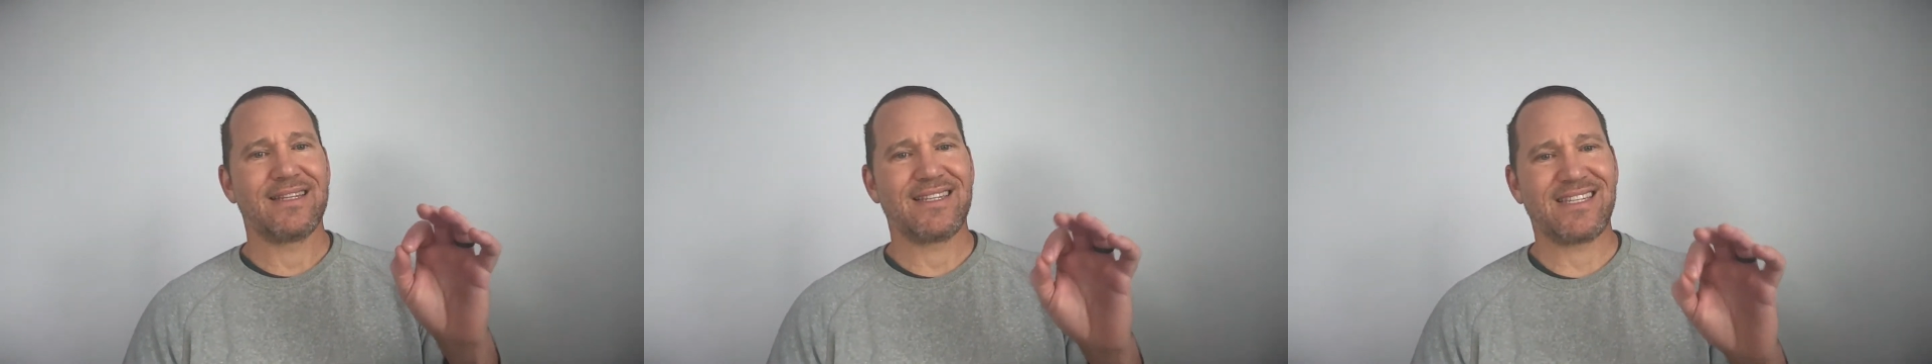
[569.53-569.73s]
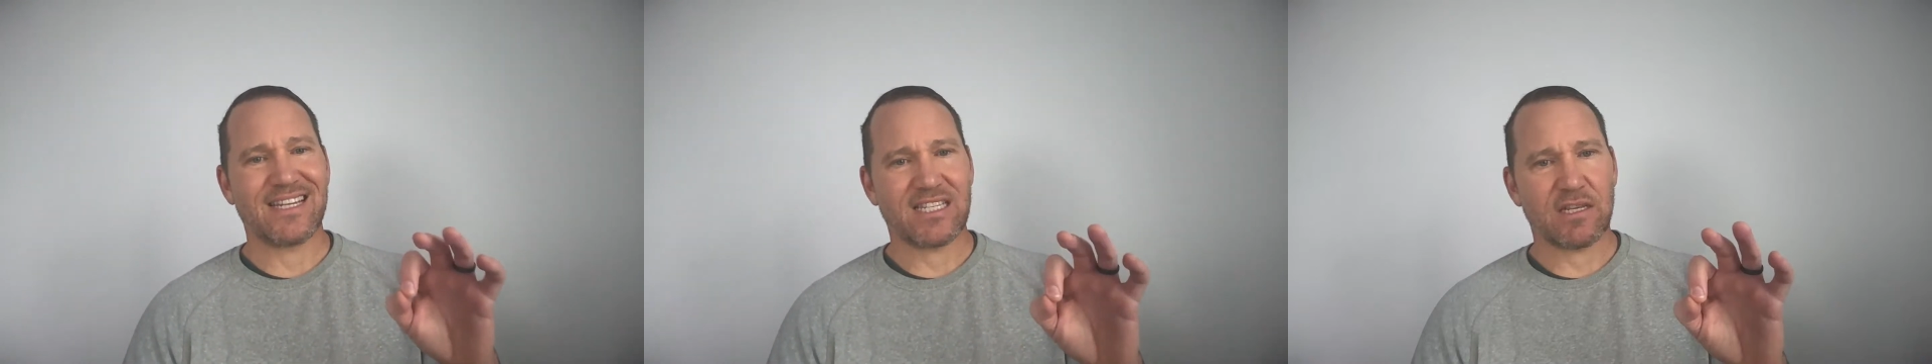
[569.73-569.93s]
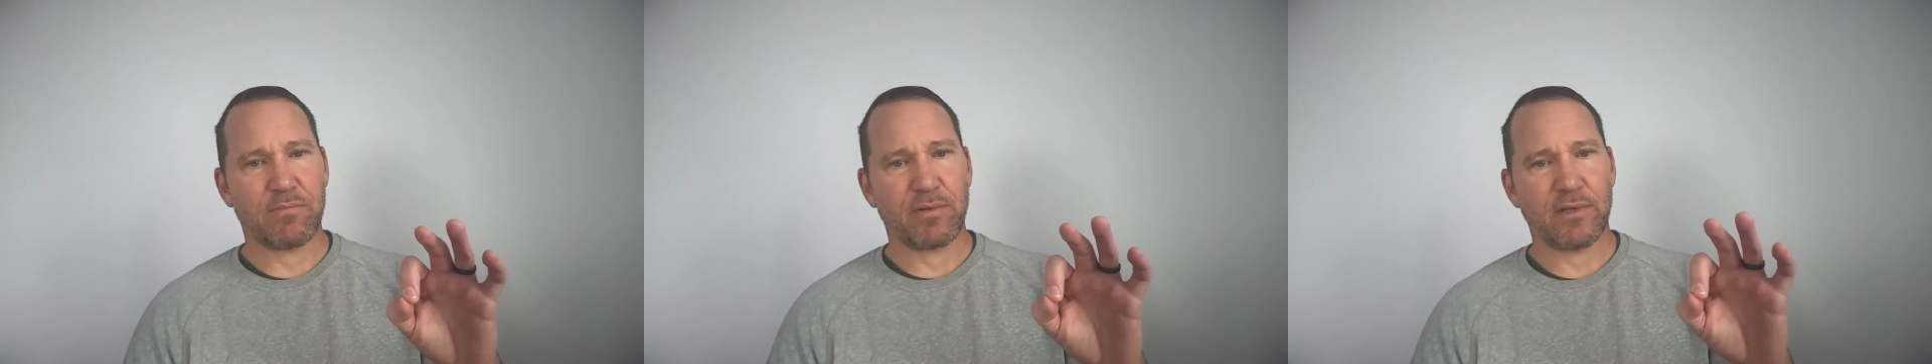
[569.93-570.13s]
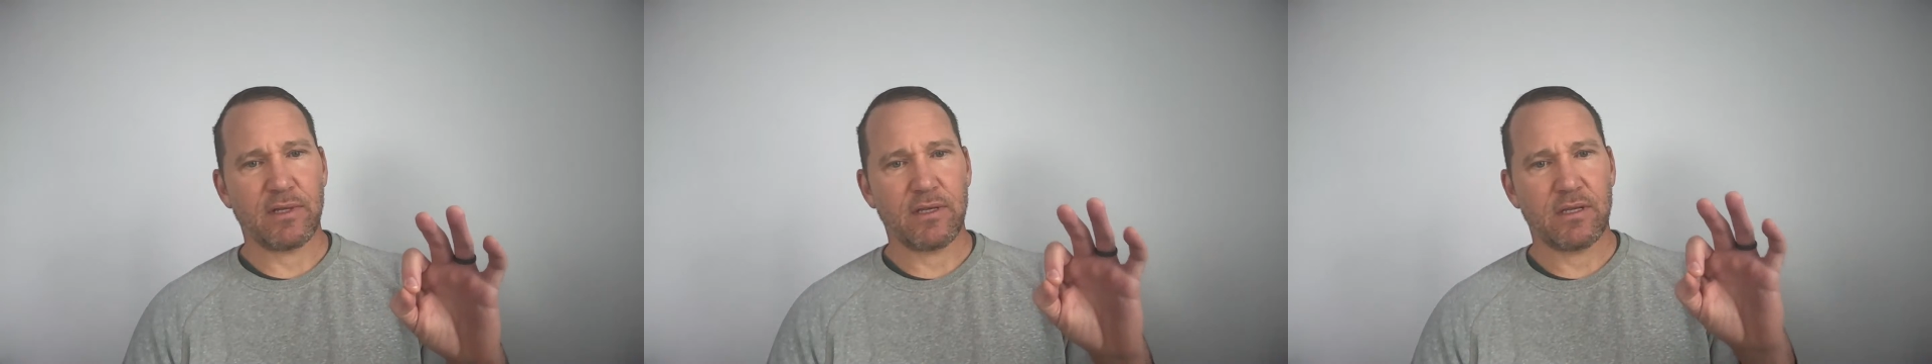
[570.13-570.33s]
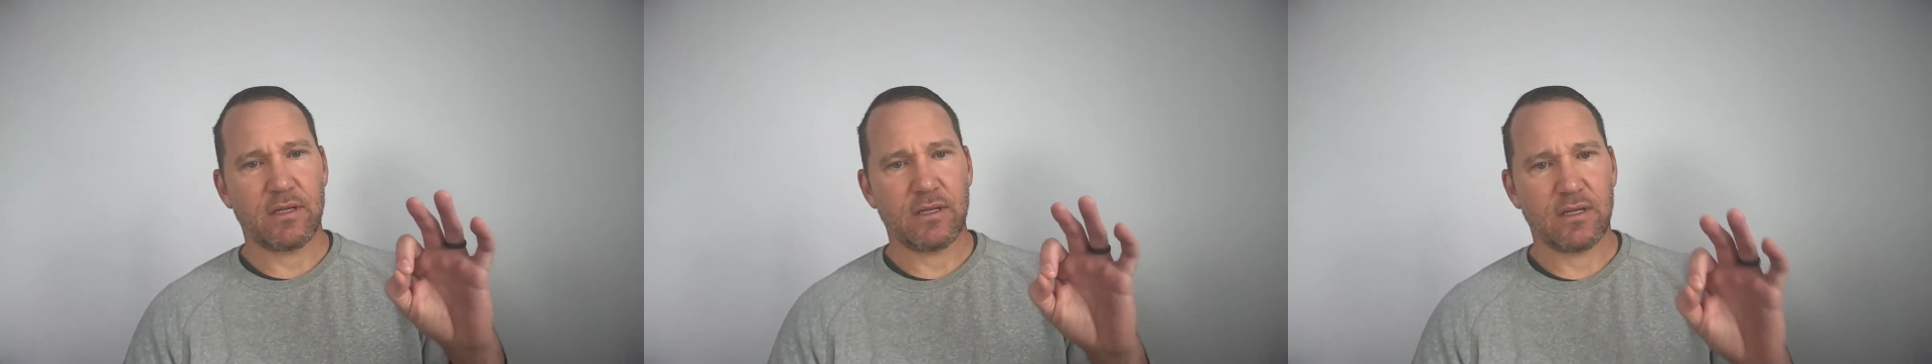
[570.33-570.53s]

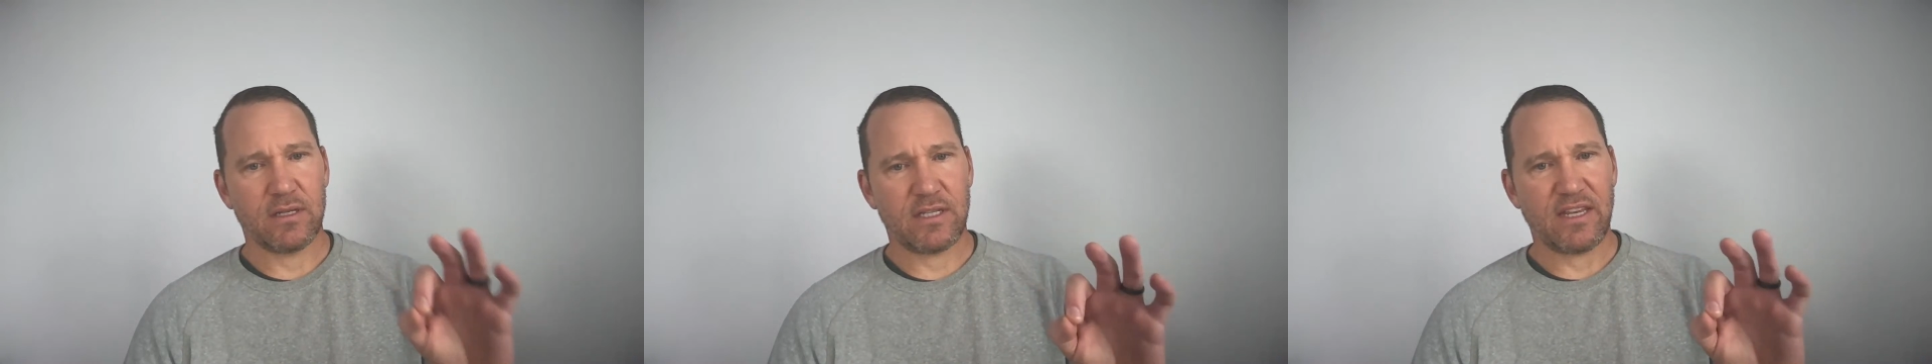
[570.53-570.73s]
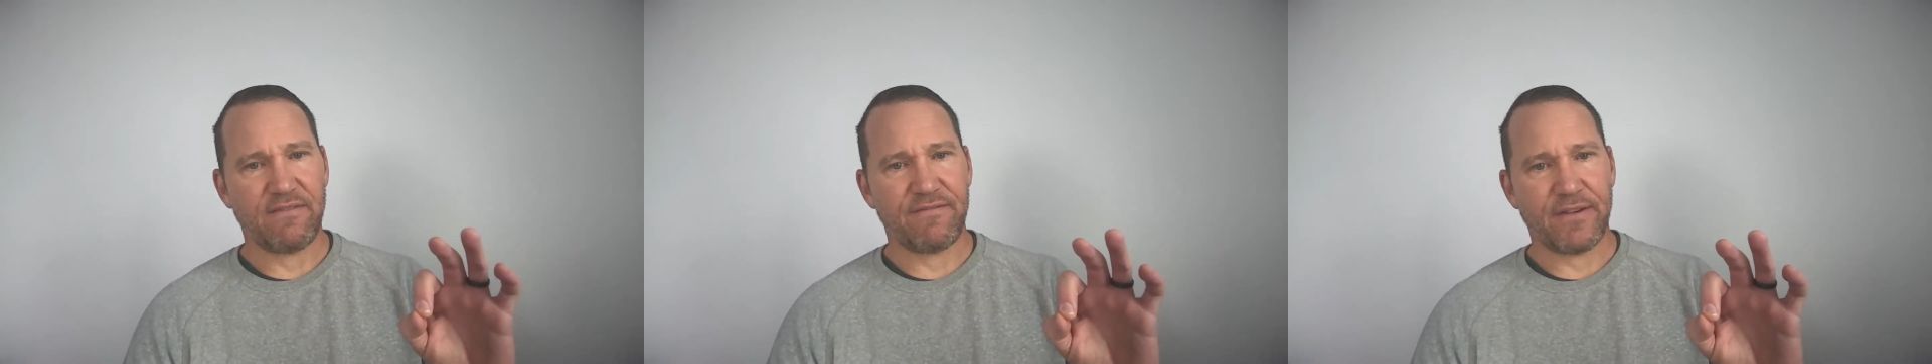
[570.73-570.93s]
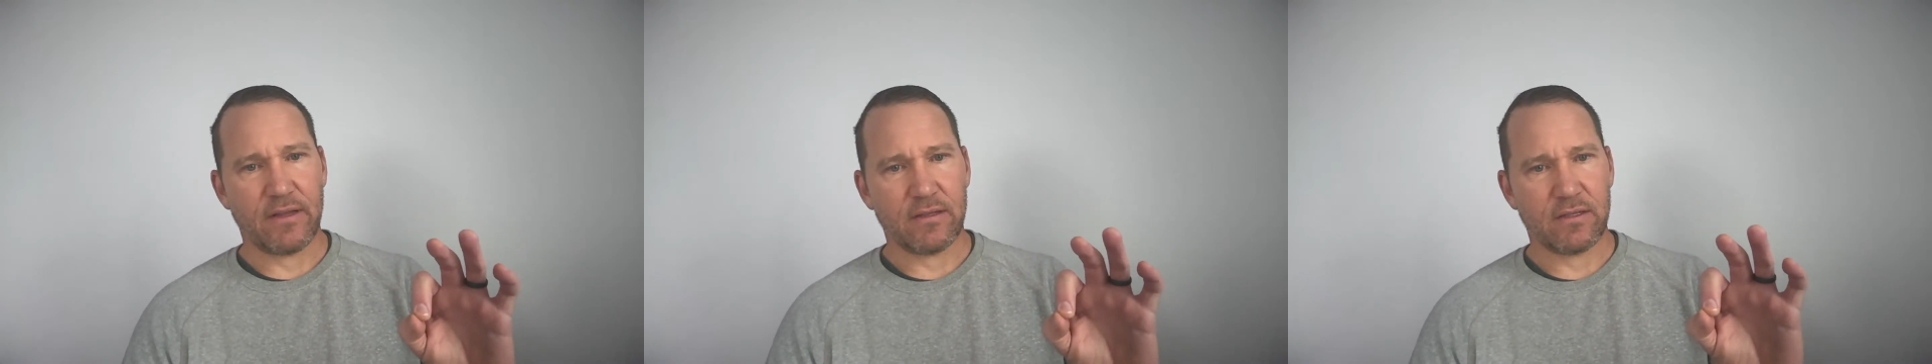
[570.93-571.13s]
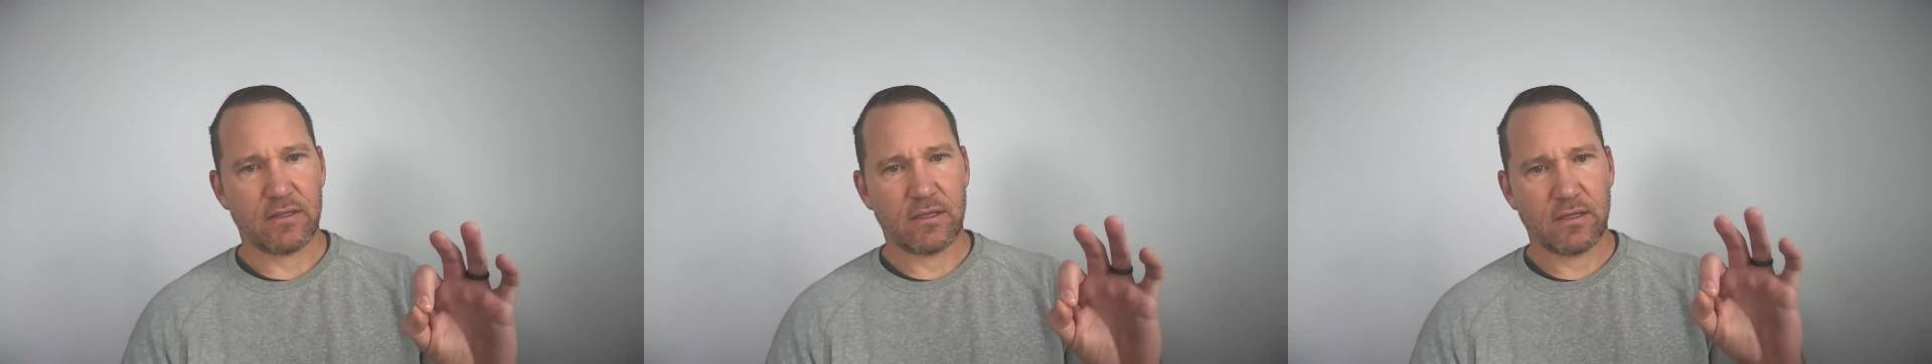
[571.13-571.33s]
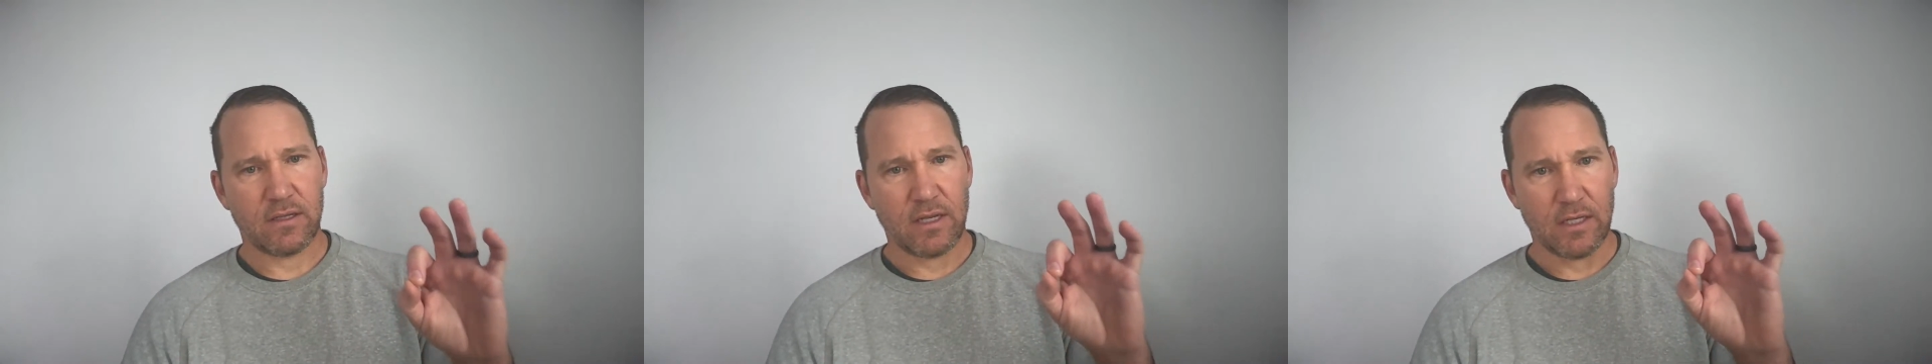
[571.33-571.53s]
Disciplined
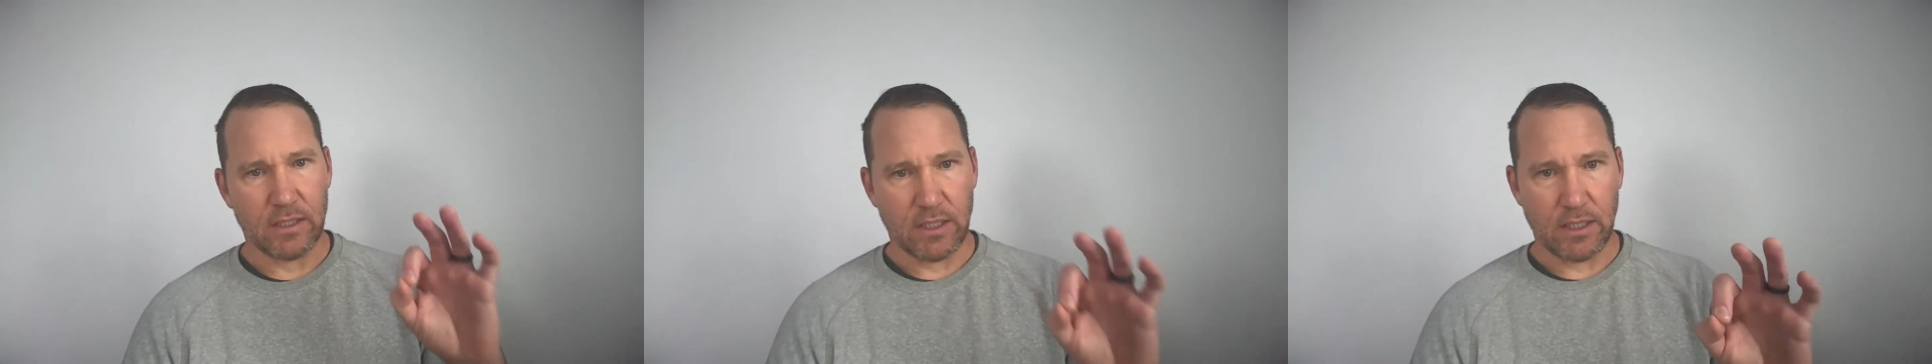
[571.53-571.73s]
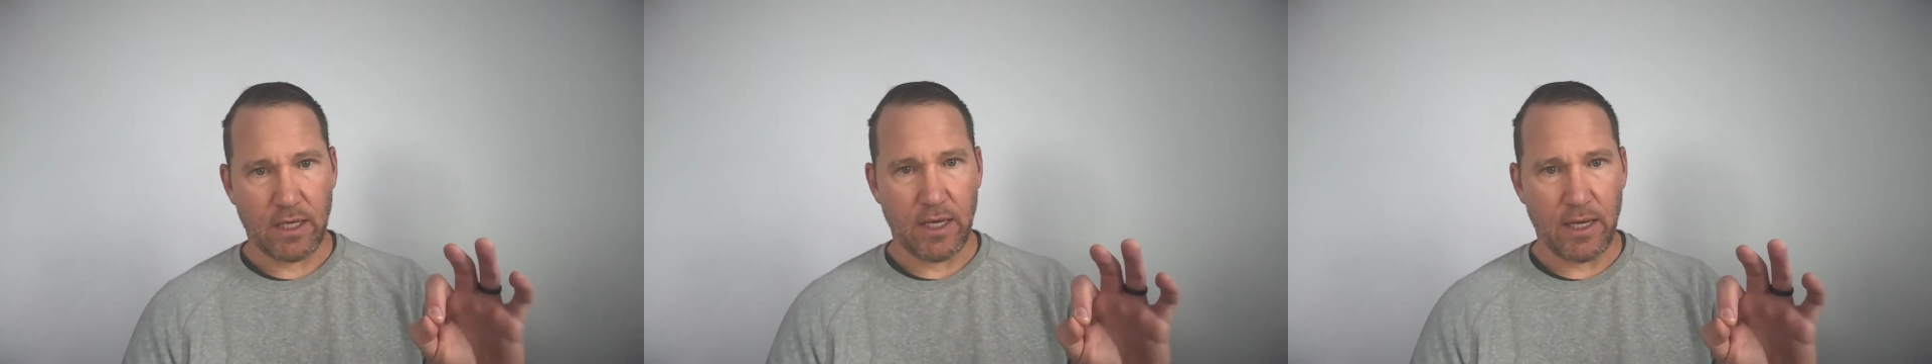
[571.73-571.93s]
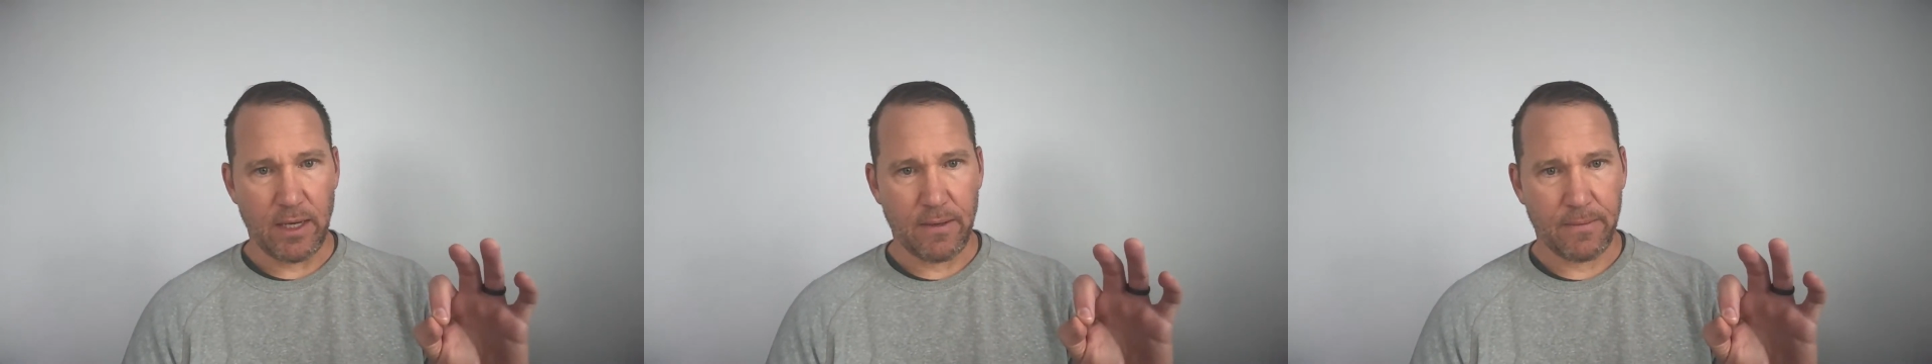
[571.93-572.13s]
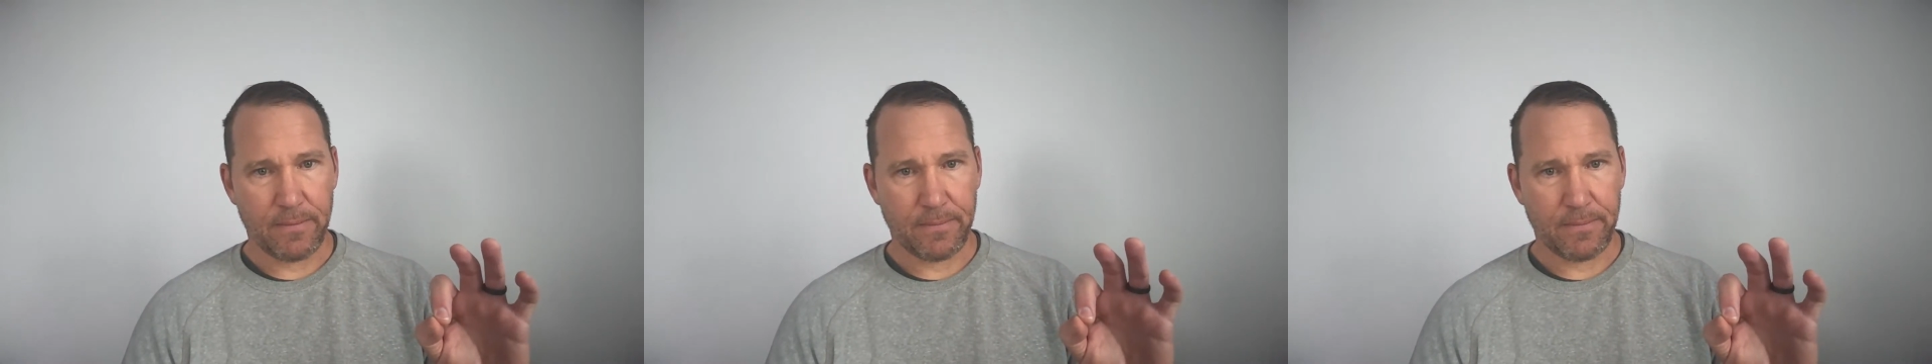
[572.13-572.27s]
defense is the key.